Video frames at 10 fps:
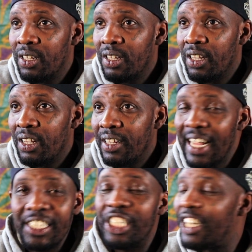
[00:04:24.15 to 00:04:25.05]
Yeah.
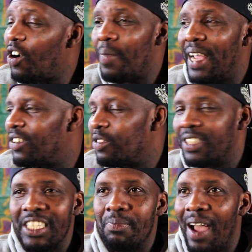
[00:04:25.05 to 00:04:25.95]
That shit don't make no
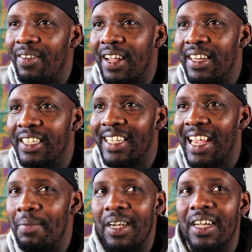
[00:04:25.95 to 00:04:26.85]
sense about nothing he
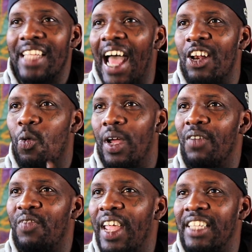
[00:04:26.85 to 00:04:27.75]
said because I know what
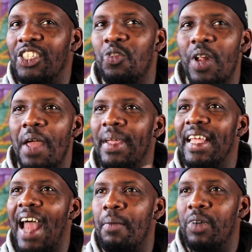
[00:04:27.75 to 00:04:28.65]
the feds will do, that
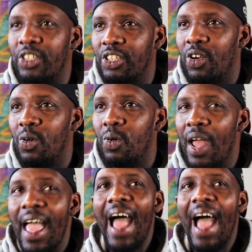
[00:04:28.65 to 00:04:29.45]
mean I must have told.